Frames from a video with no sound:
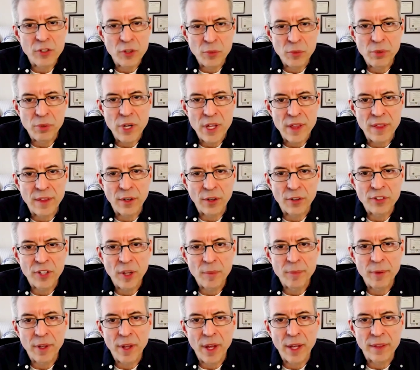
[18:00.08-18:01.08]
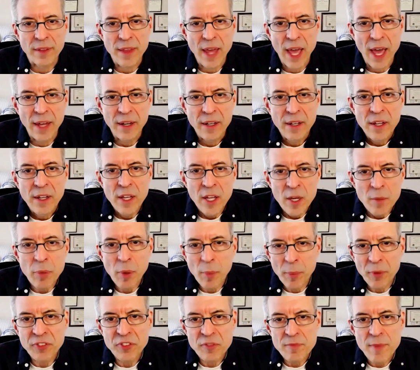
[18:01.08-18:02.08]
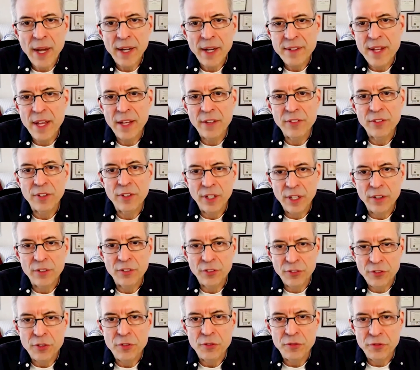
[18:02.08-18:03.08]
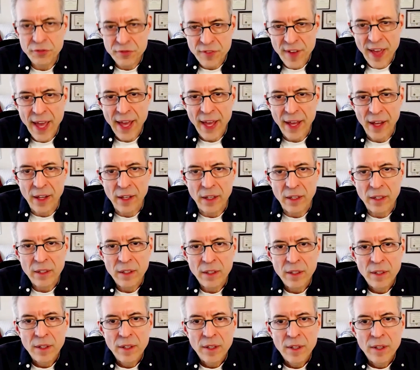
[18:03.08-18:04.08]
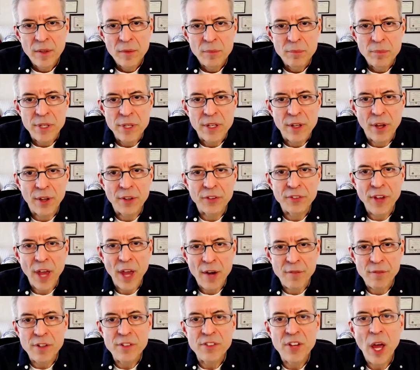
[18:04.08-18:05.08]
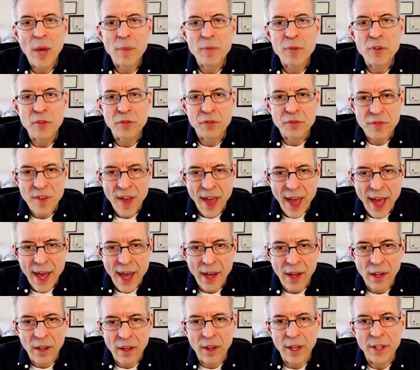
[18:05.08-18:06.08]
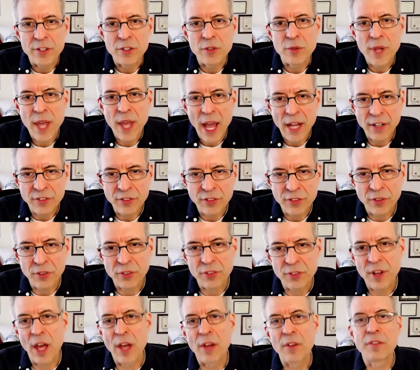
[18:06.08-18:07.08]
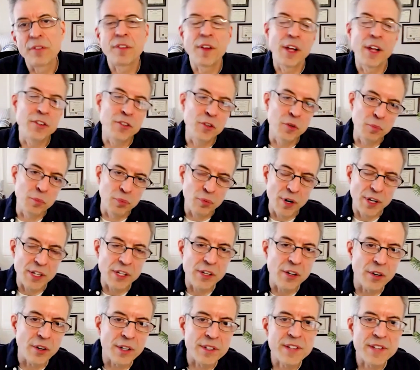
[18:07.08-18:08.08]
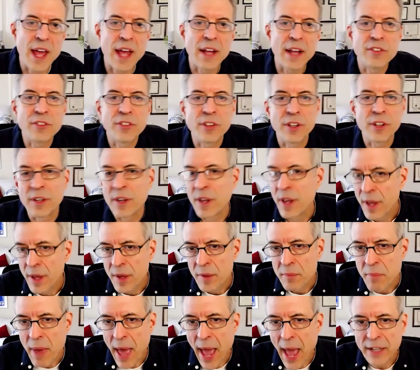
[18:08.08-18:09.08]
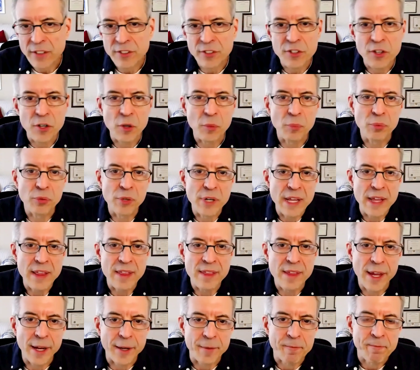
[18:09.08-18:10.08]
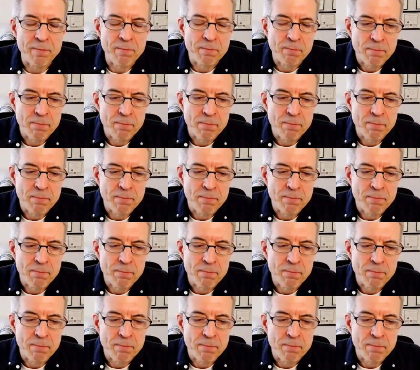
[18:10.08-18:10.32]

your breathing or something like that. Purpose of meditation is to fail, because every time you fail and you catch yourself and you bring your attention back to your breathing